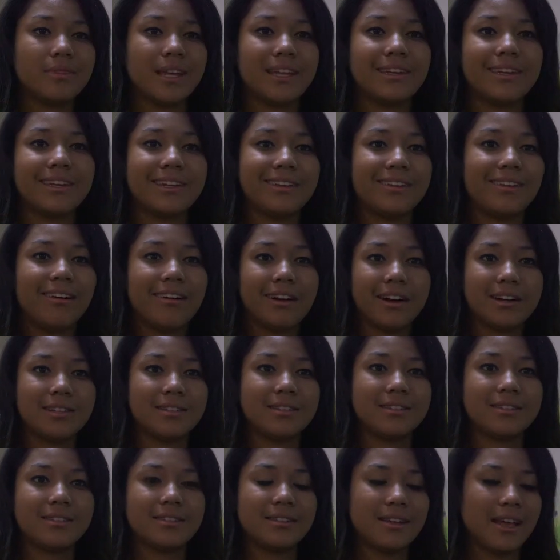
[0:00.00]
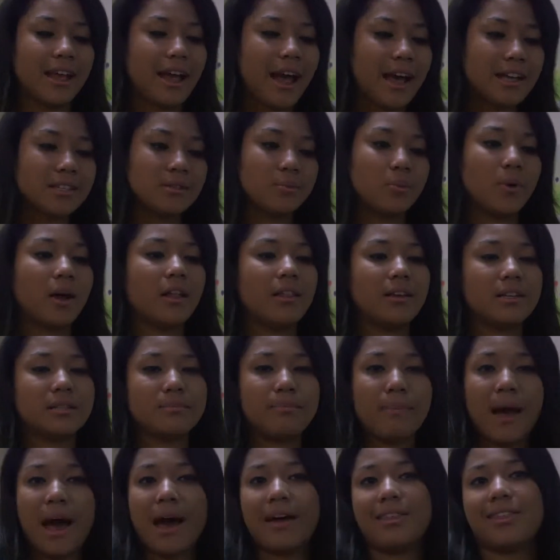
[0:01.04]
they need arts as well as
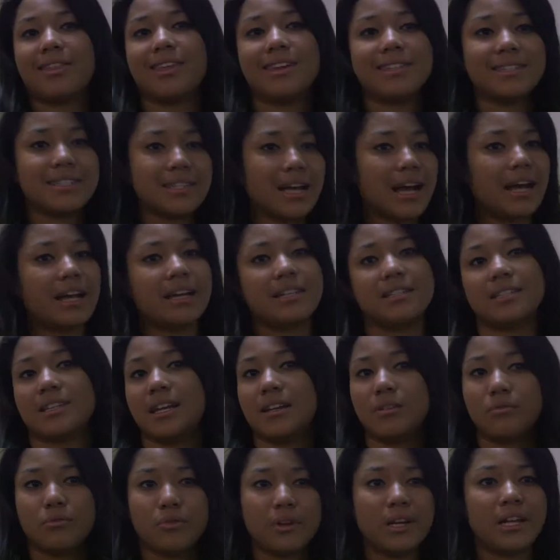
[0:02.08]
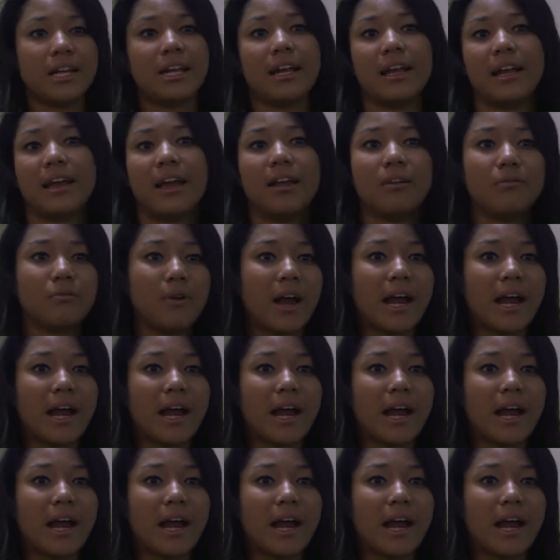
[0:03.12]
math and science and reading and